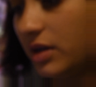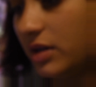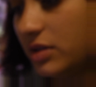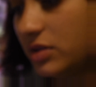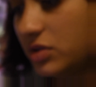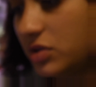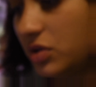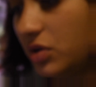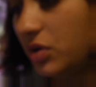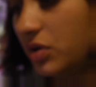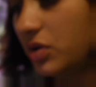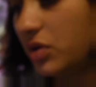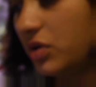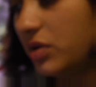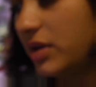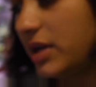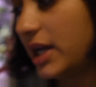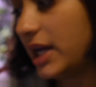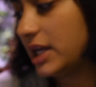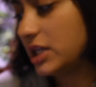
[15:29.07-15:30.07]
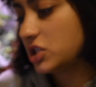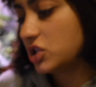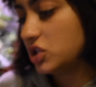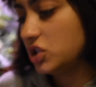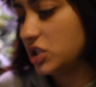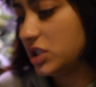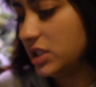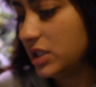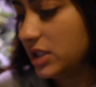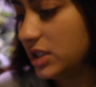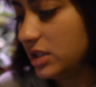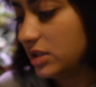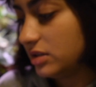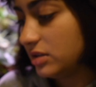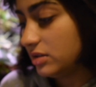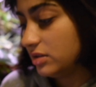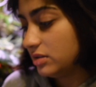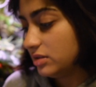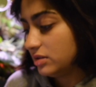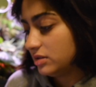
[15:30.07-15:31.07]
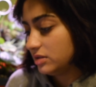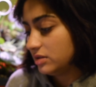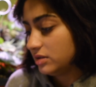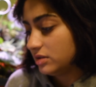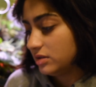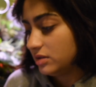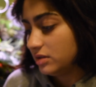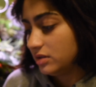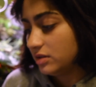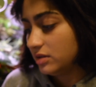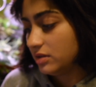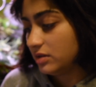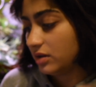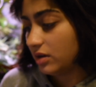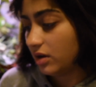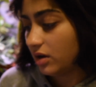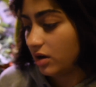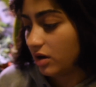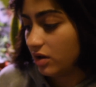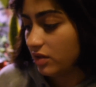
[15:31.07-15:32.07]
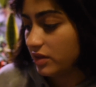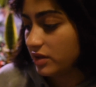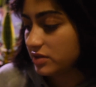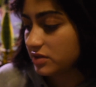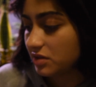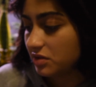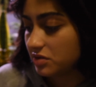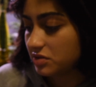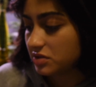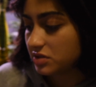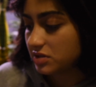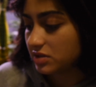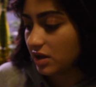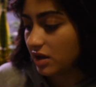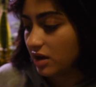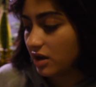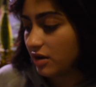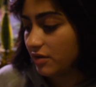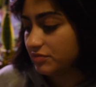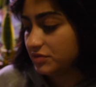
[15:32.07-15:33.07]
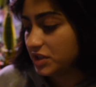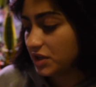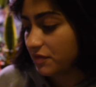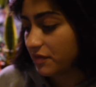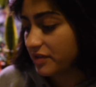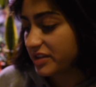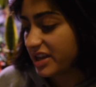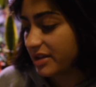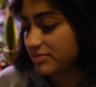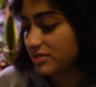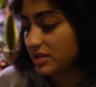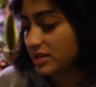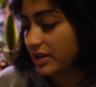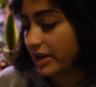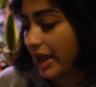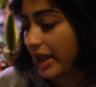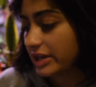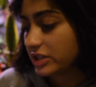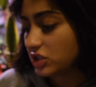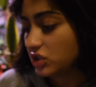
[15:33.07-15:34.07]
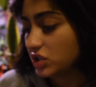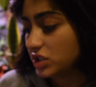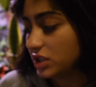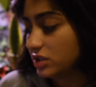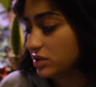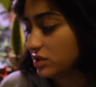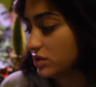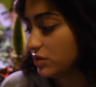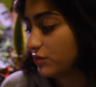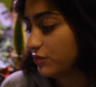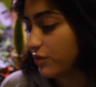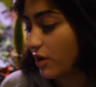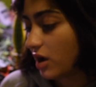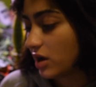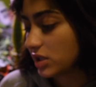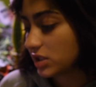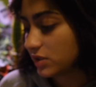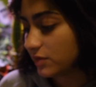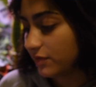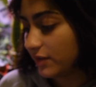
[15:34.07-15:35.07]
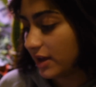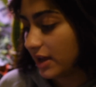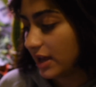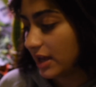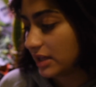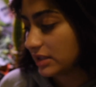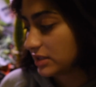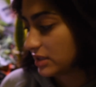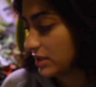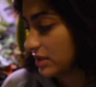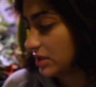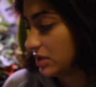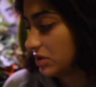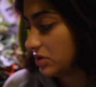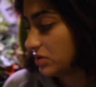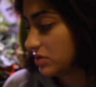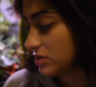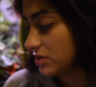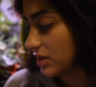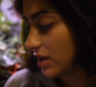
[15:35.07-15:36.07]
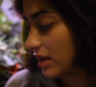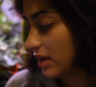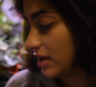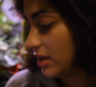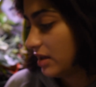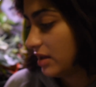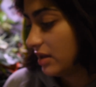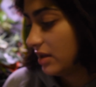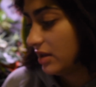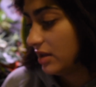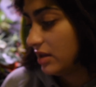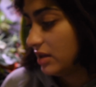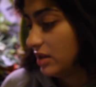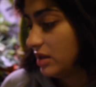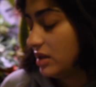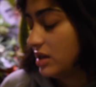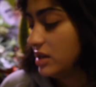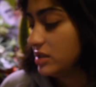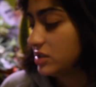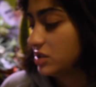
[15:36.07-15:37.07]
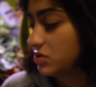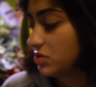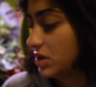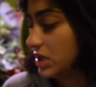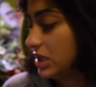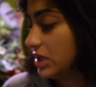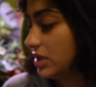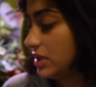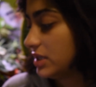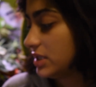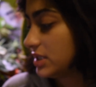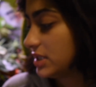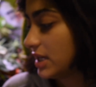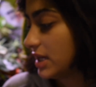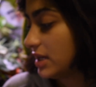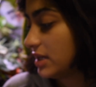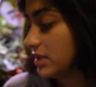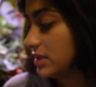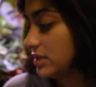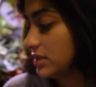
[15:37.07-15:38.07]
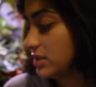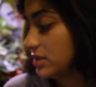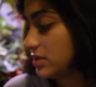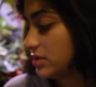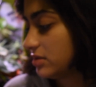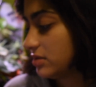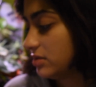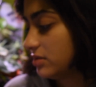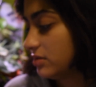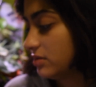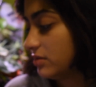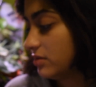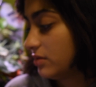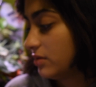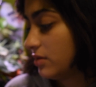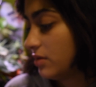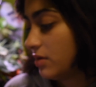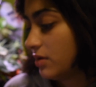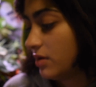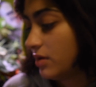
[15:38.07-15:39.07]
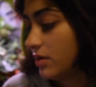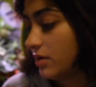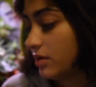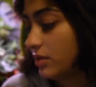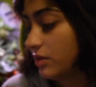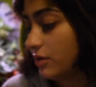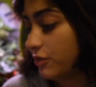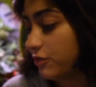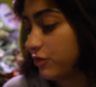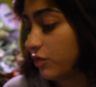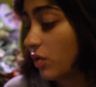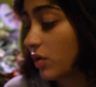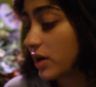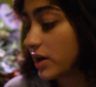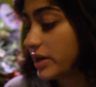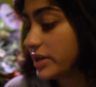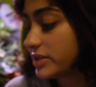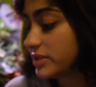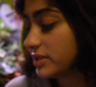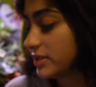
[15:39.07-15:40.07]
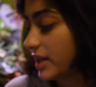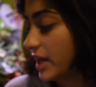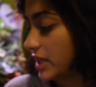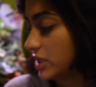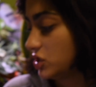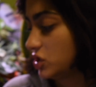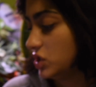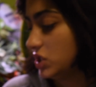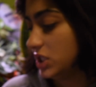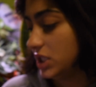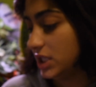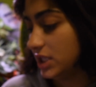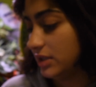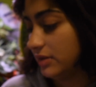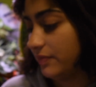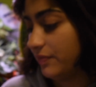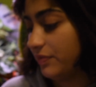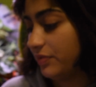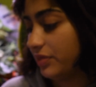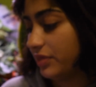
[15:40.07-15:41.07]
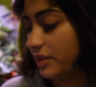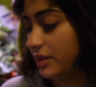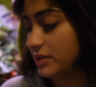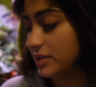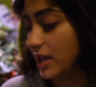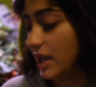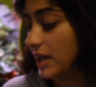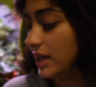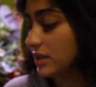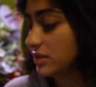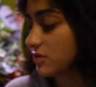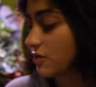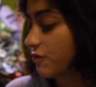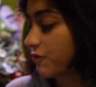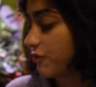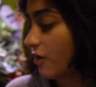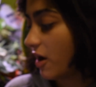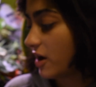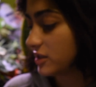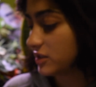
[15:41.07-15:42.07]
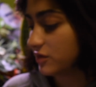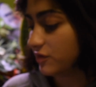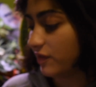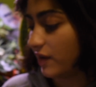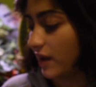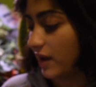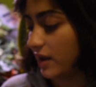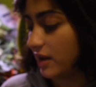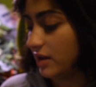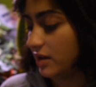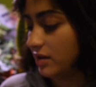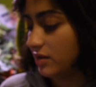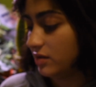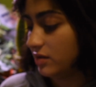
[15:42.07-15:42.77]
total nitrogen, all this other stuff, different types of nitrogens, phosphates, and then it'll say, this is right here, it says, the 4 is nitrogen, the 10 is phosphate,